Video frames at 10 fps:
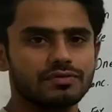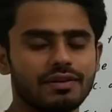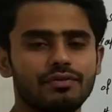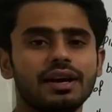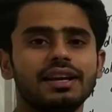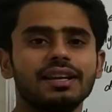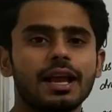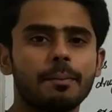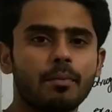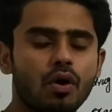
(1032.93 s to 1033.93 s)
When we are
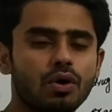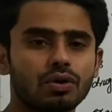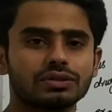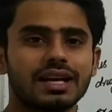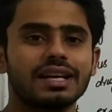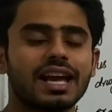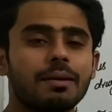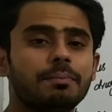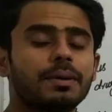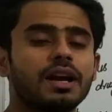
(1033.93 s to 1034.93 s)
taking more dose, then it
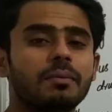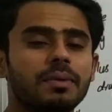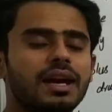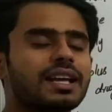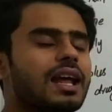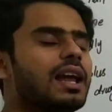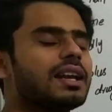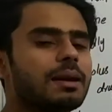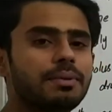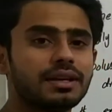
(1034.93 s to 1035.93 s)

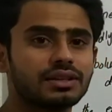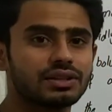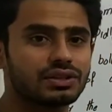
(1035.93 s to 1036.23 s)
can be